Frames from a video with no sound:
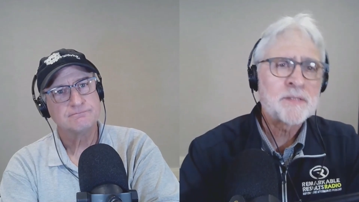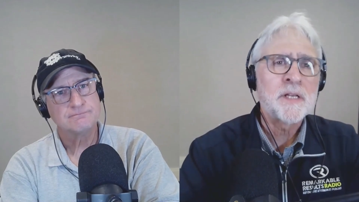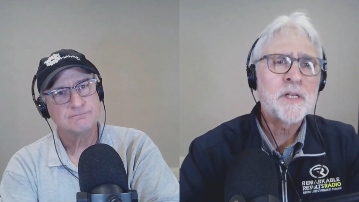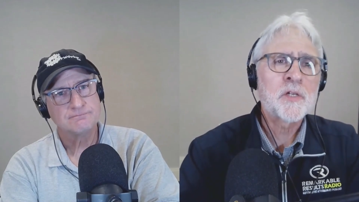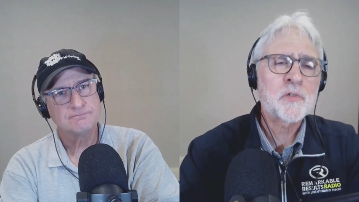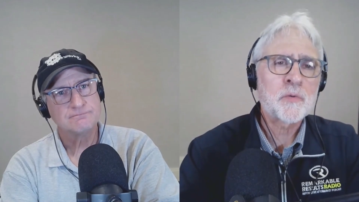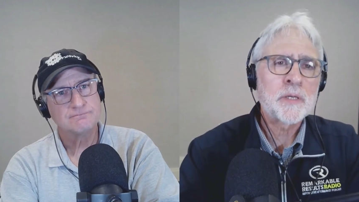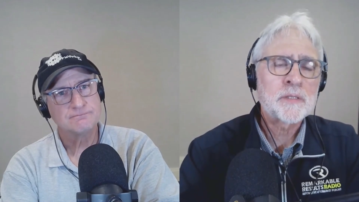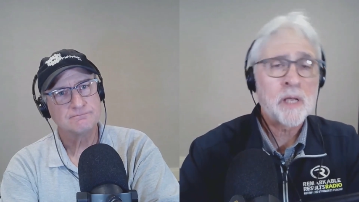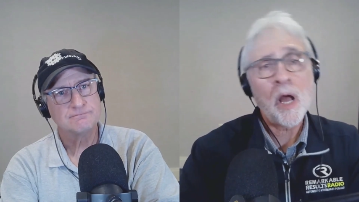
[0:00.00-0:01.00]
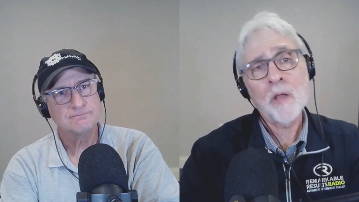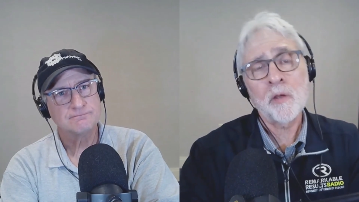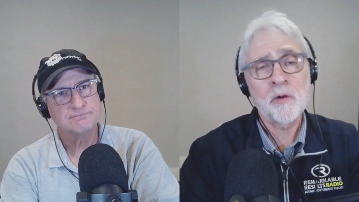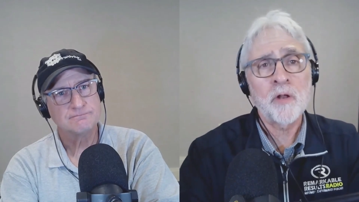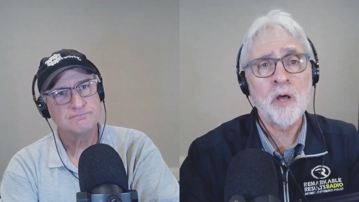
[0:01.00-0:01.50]
Speaker 1: as an industry and say, oh,
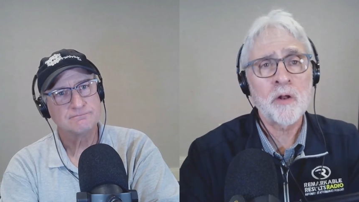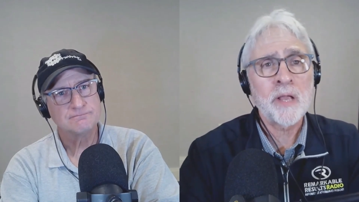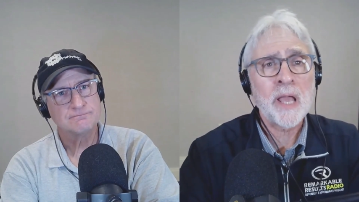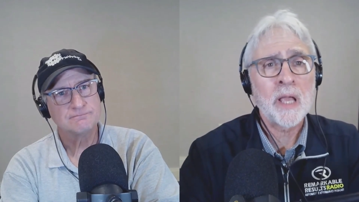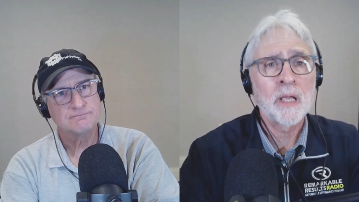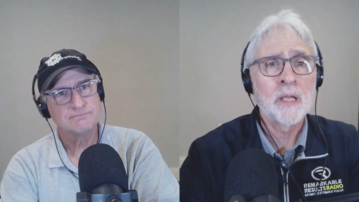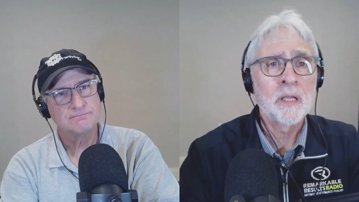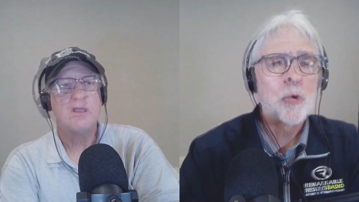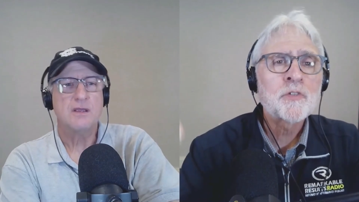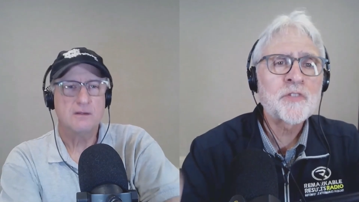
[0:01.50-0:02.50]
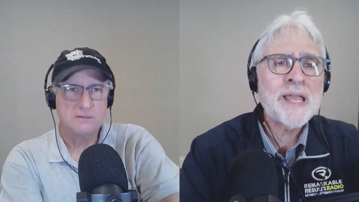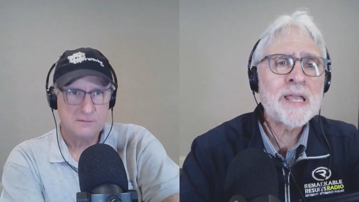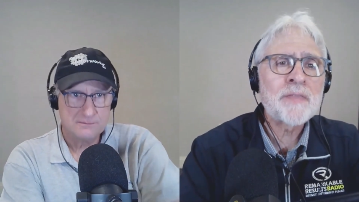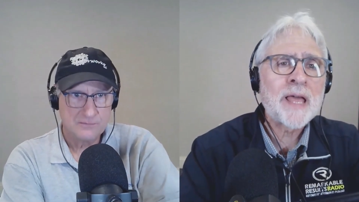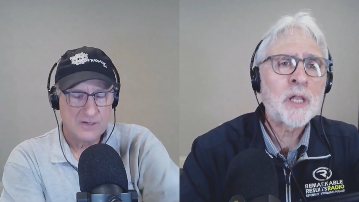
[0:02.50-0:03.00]
you can earn 100K. We're
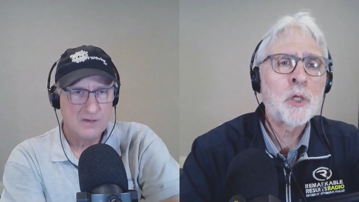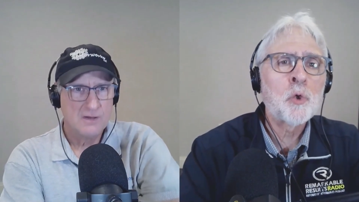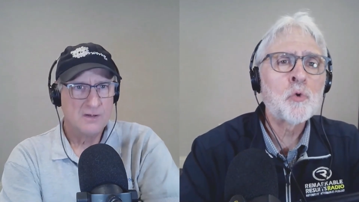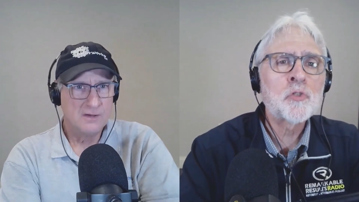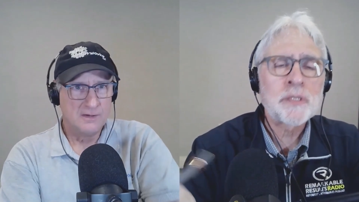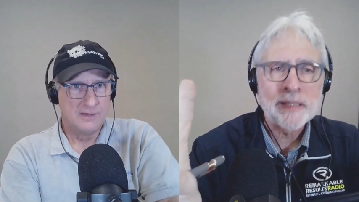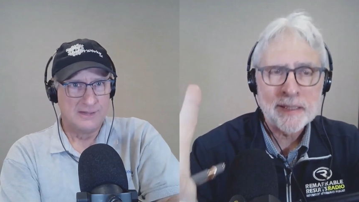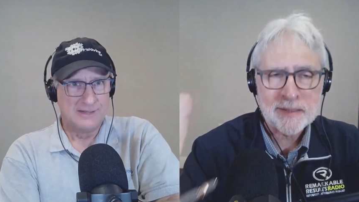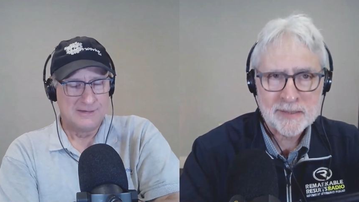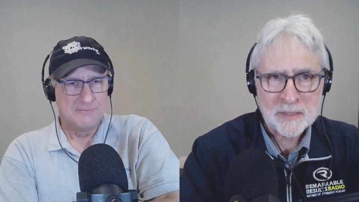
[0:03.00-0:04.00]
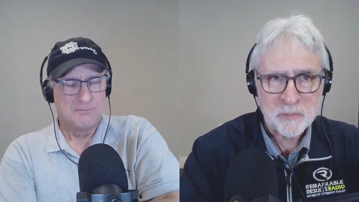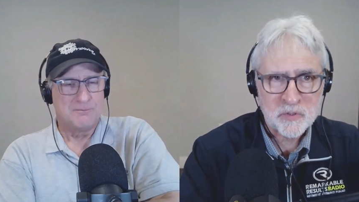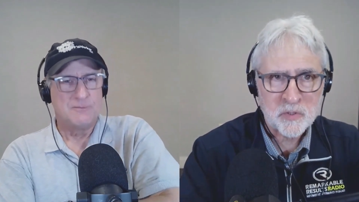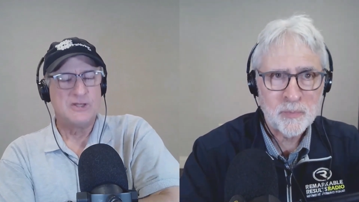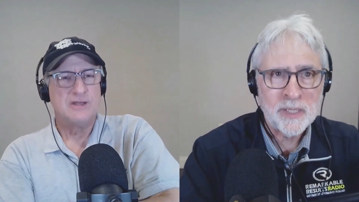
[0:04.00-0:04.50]
saying that loosely, it
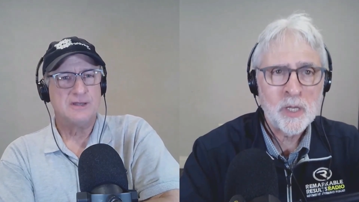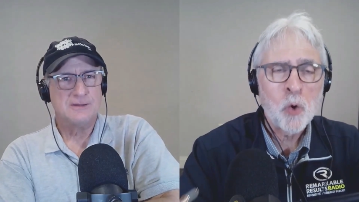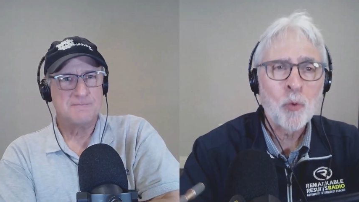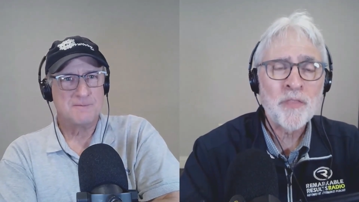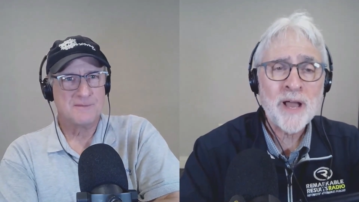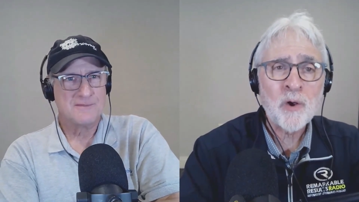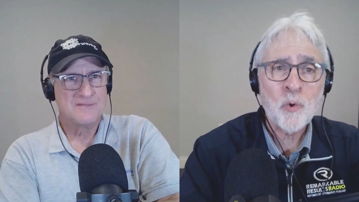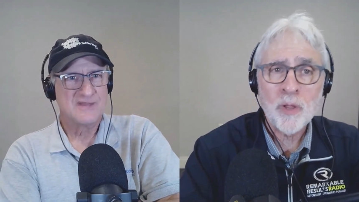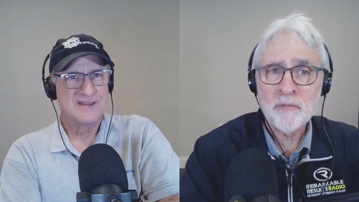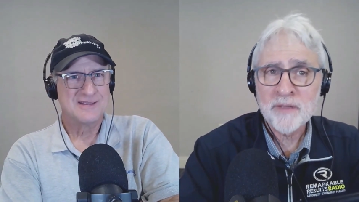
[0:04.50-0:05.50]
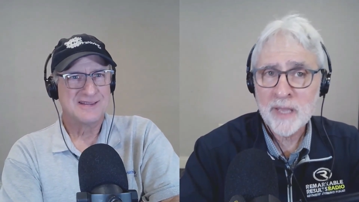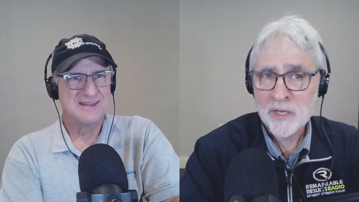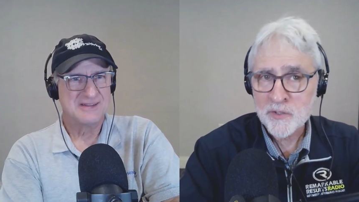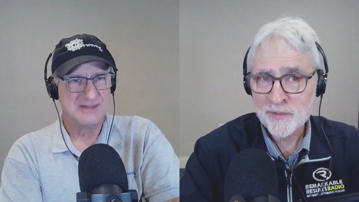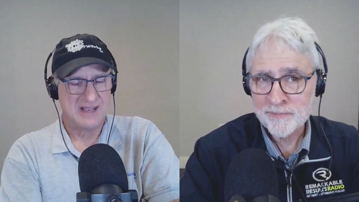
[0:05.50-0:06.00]
seems to me, without
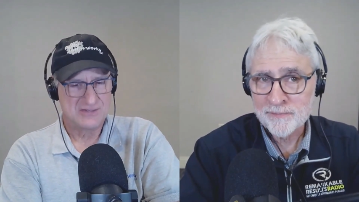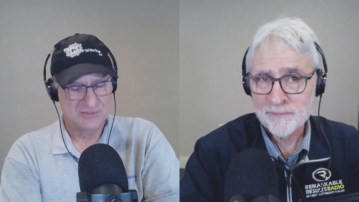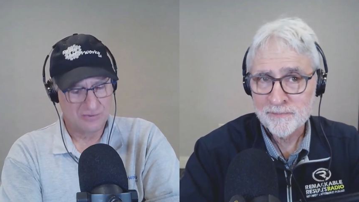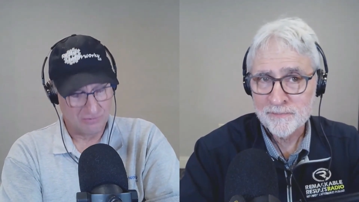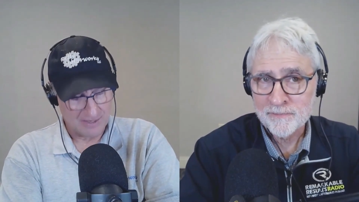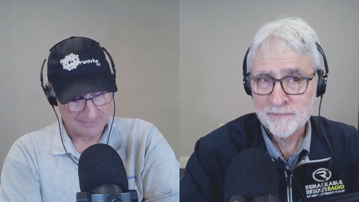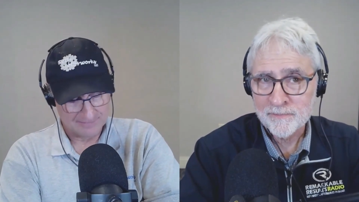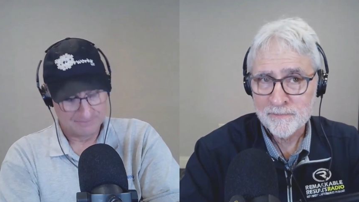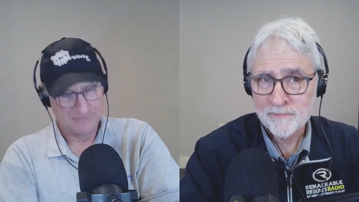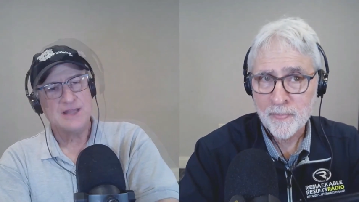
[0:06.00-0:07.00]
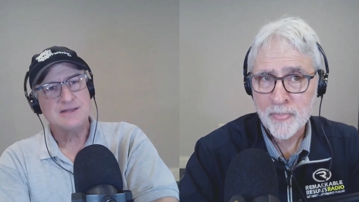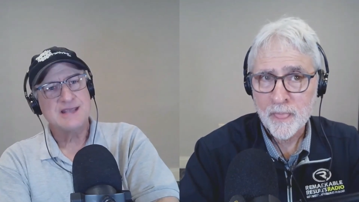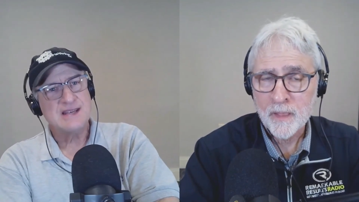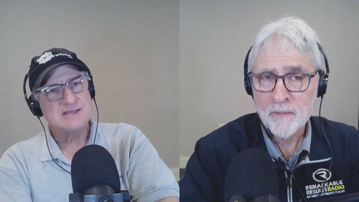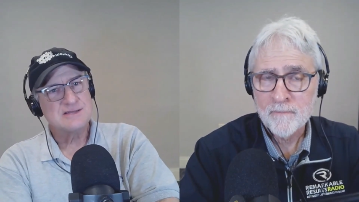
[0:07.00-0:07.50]
qualification.
Speaker 2: That's correct.
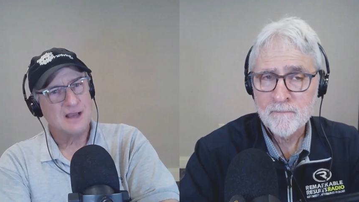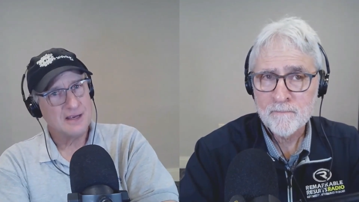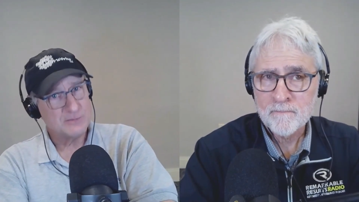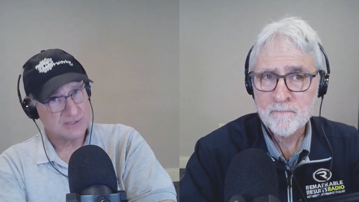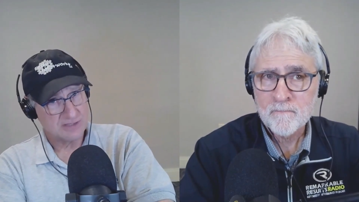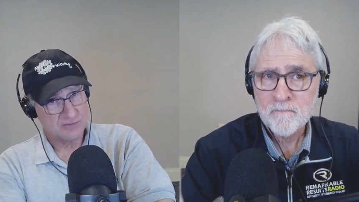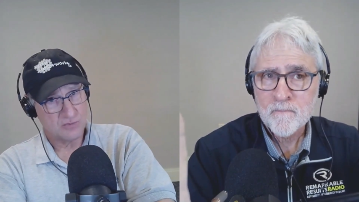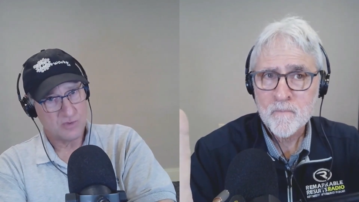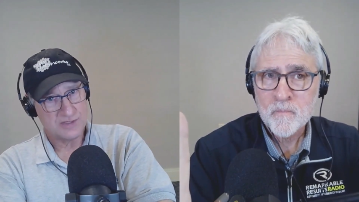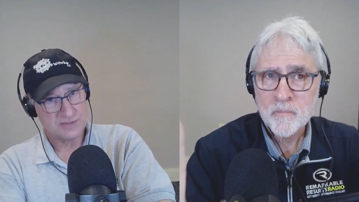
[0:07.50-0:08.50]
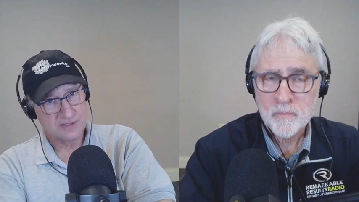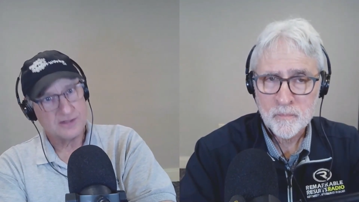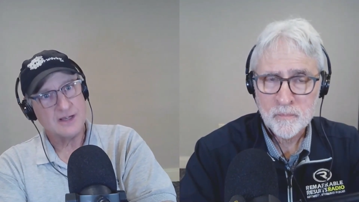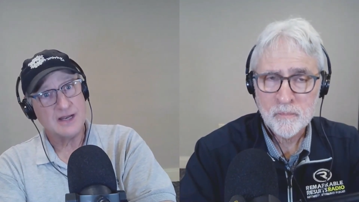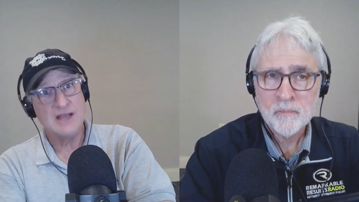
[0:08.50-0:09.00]
It takes time to get to a wage
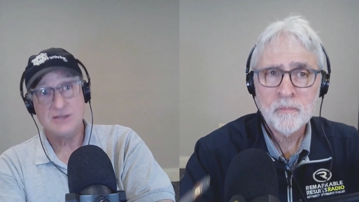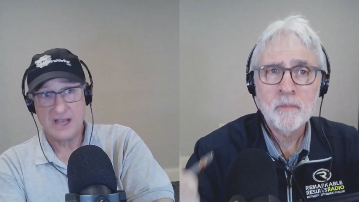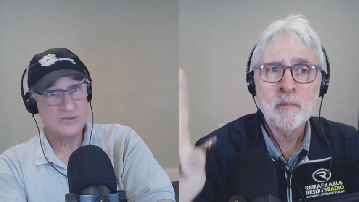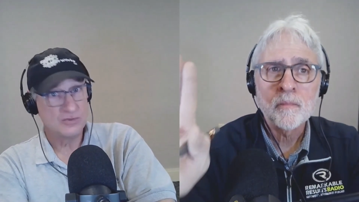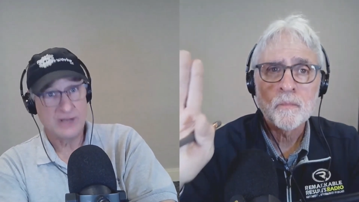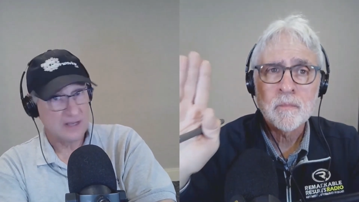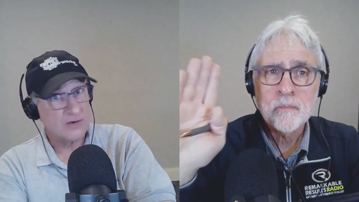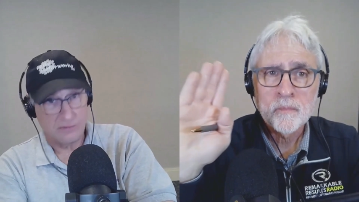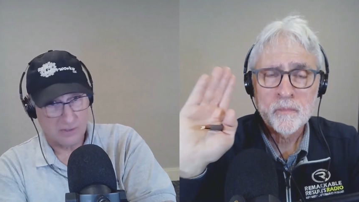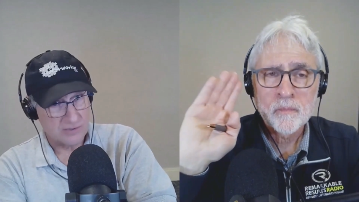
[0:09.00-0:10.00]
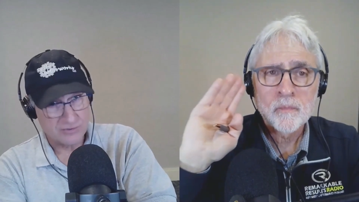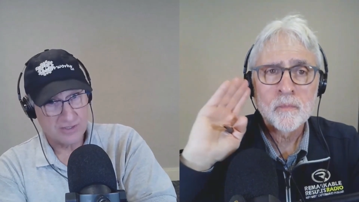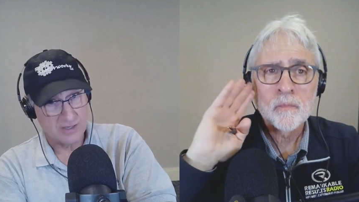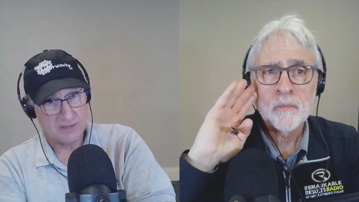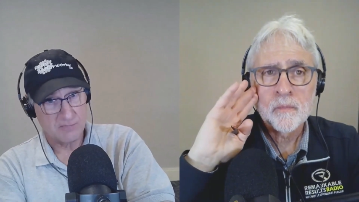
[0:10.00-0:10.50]
like that. And yes, you can earn
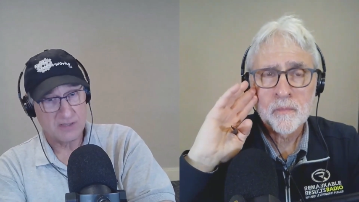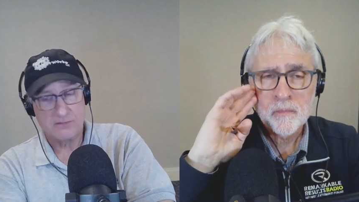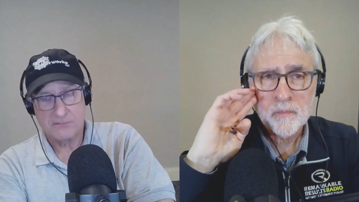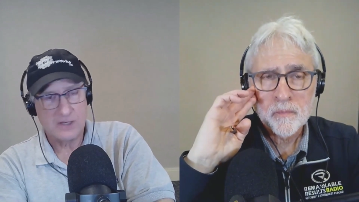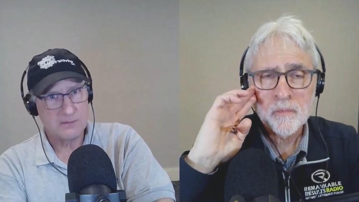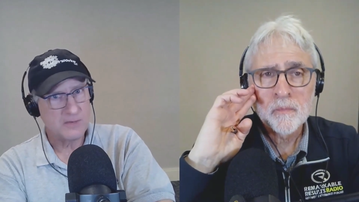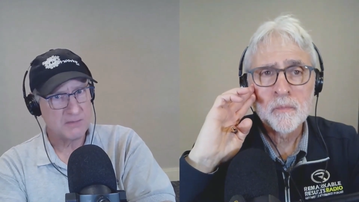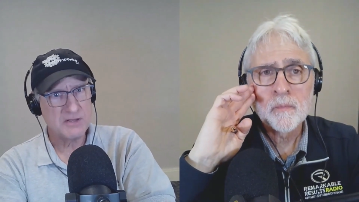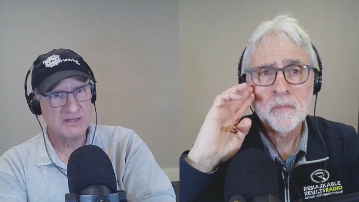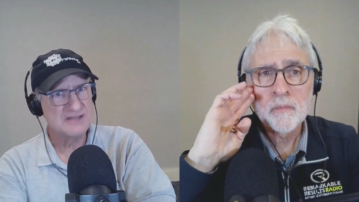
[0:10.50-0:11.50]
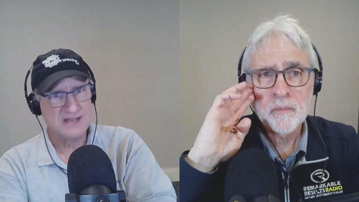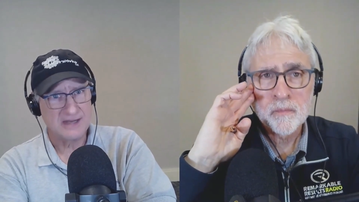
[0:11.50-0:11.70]
100K. My, you know, my lead